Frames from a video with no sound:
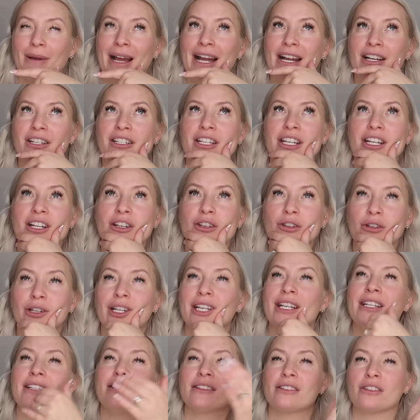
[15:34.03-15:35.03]
actually
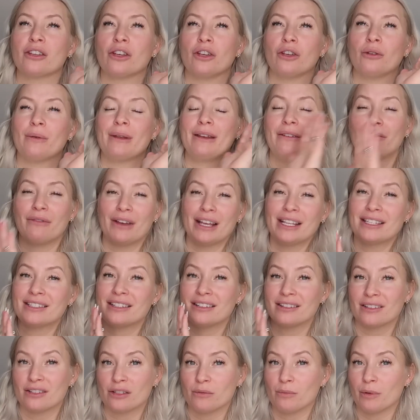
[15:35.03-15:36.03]
looking to invest
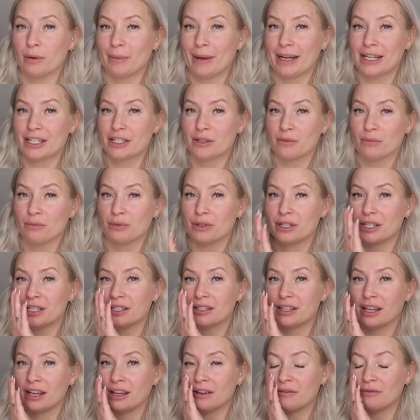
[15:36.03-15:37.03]
in a sublimation
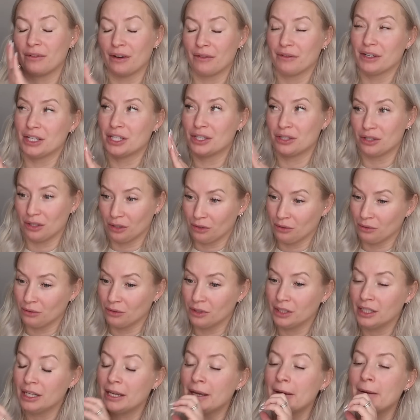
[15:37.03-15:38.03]
printer very
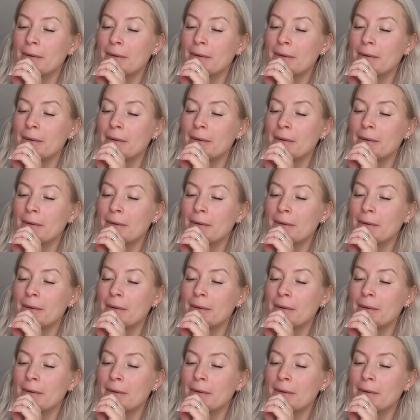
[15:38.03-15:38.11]
soon,